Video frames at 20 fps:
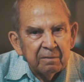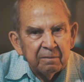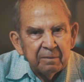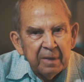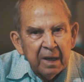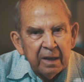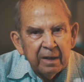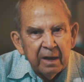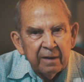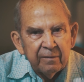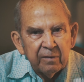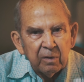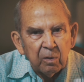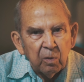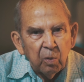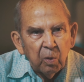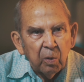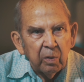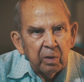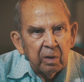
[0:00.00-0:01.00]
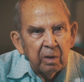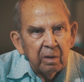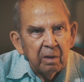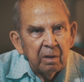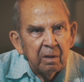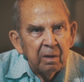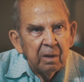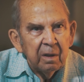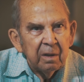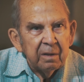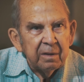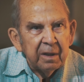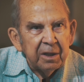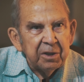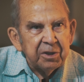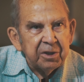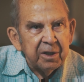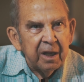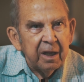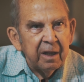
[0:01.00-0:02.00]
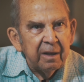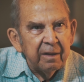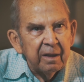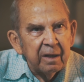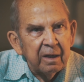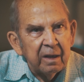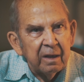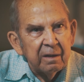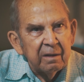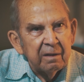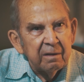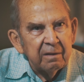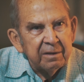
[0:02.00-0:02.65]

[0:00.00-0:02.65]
about every quarter, they send the